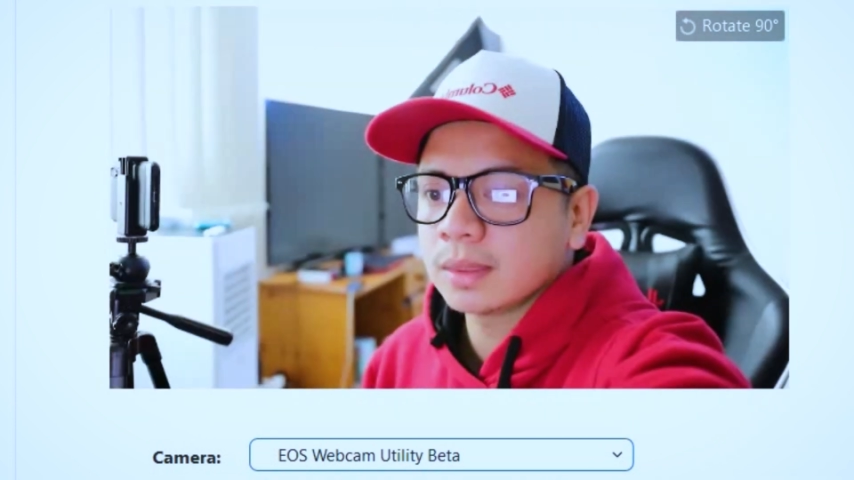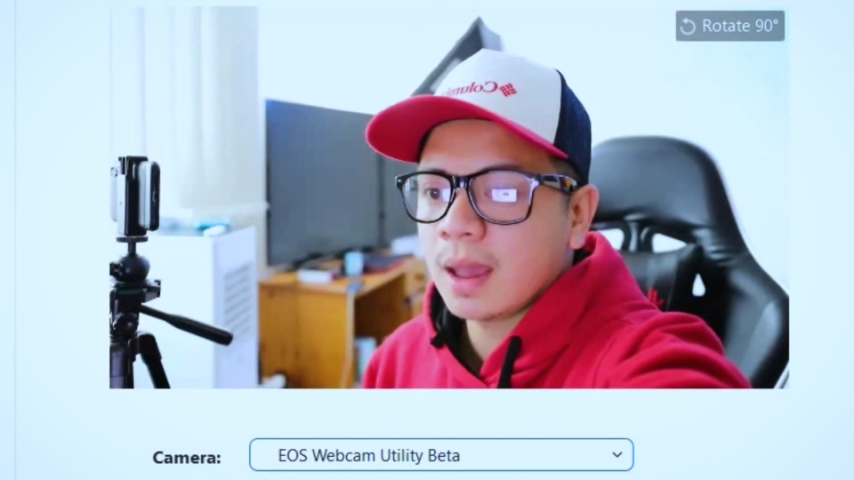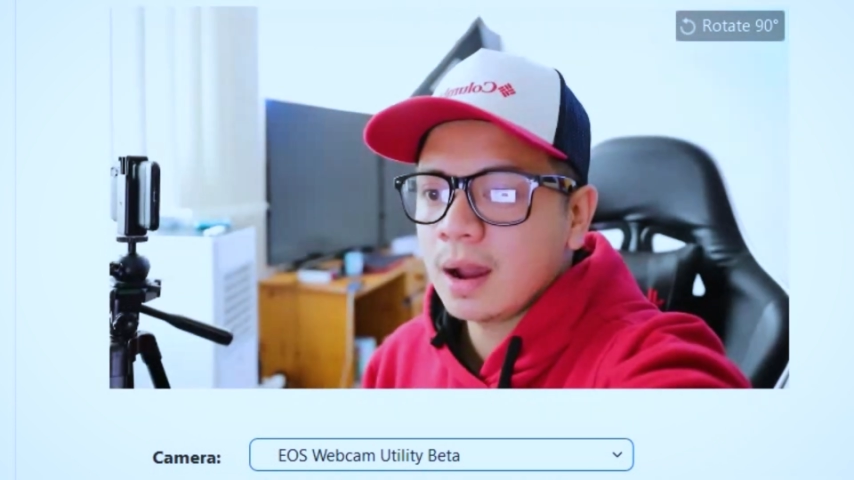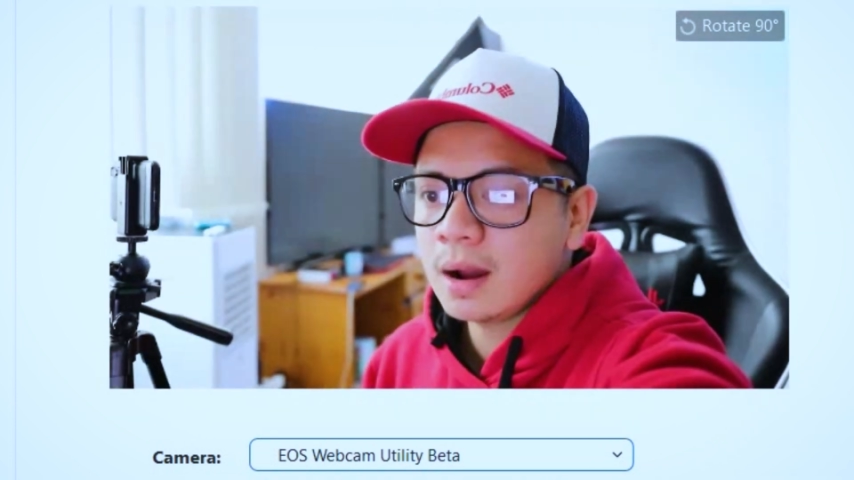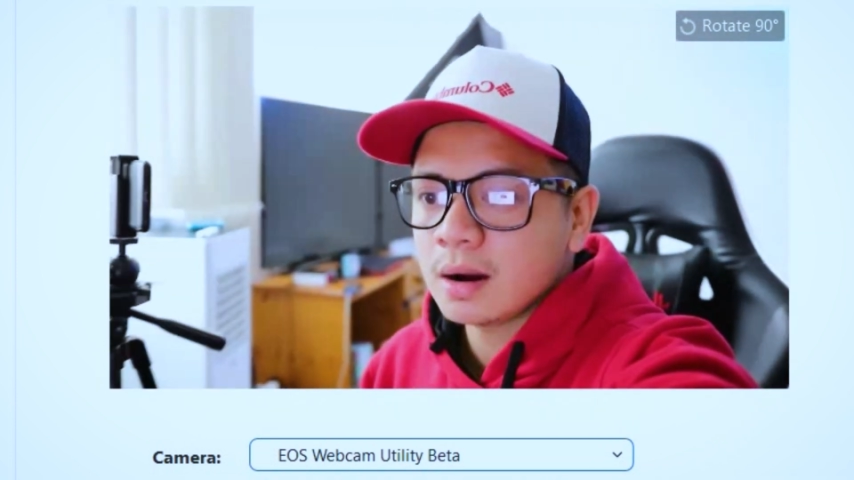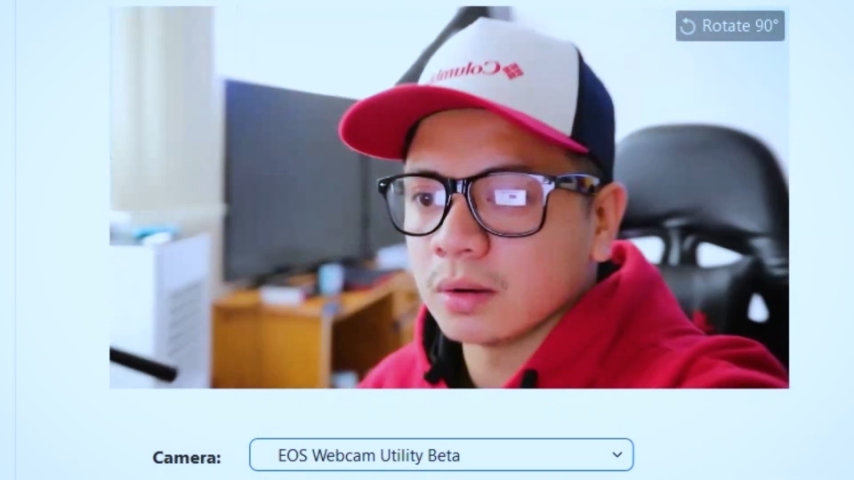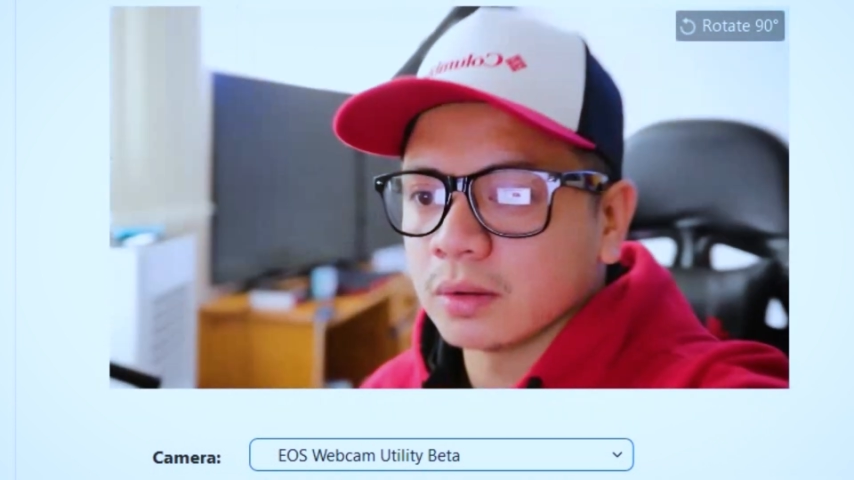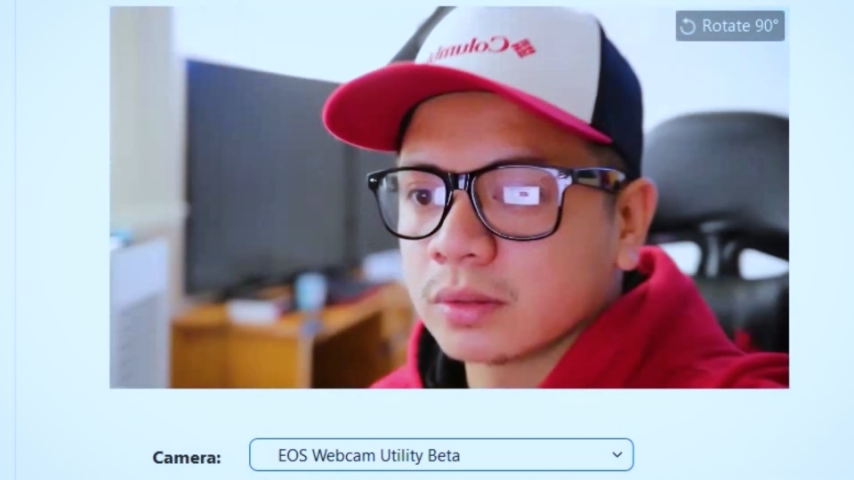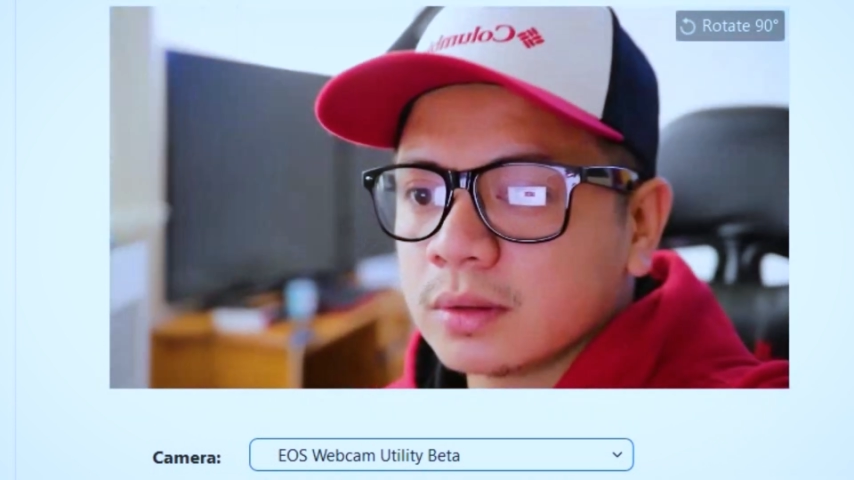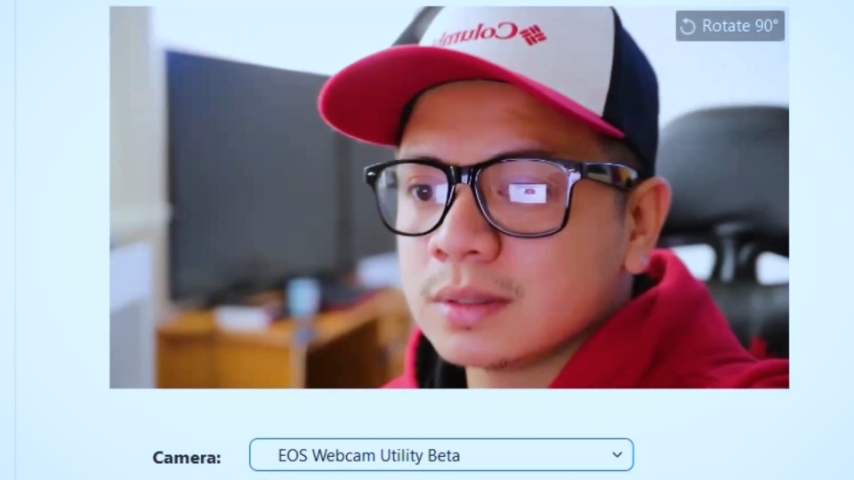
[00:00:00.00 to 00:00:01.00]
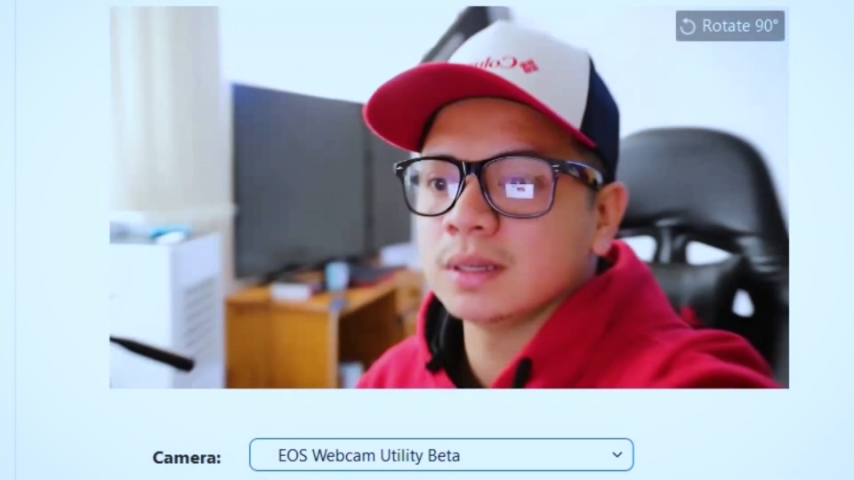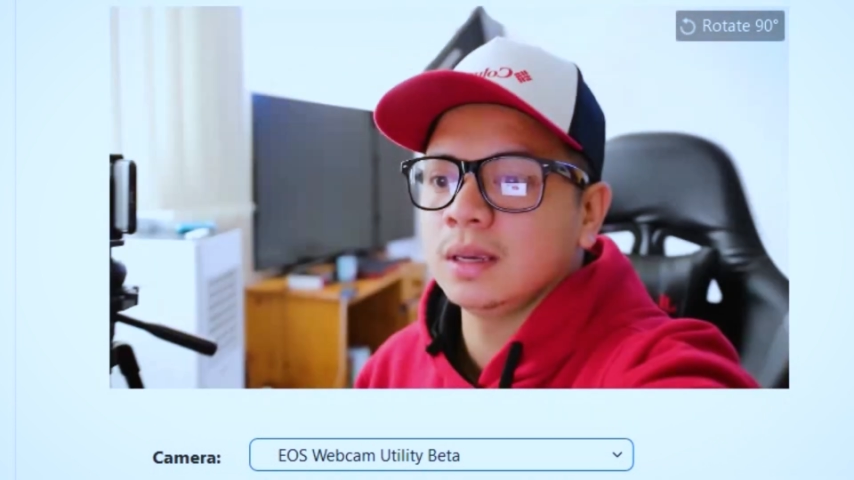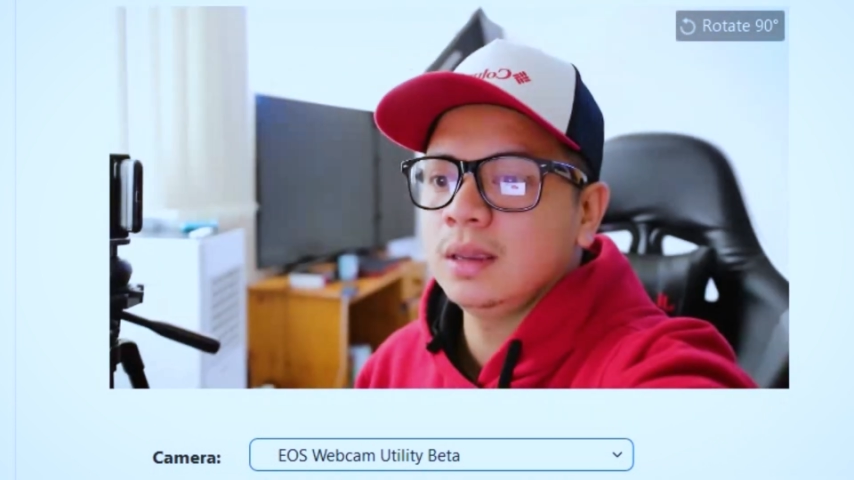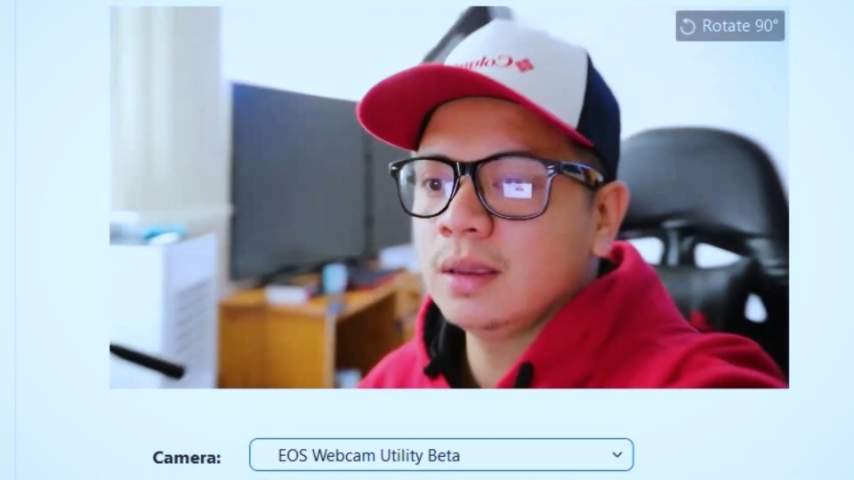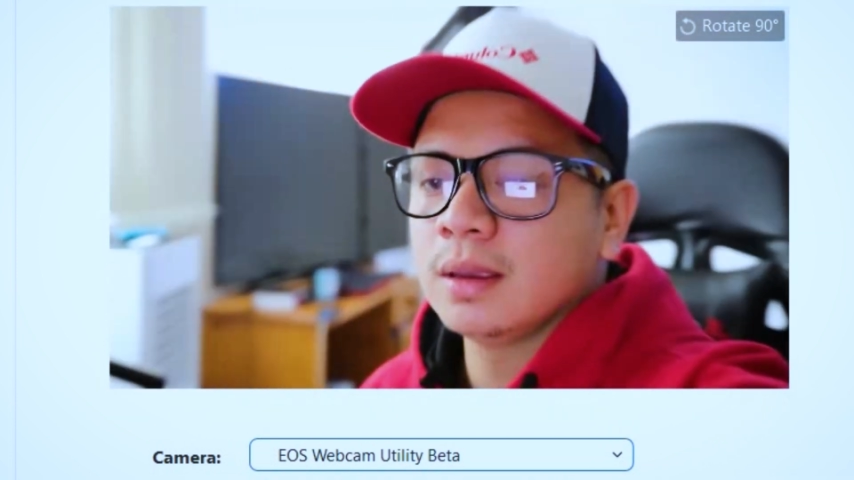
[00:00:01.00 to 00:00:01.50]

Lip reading: out. See?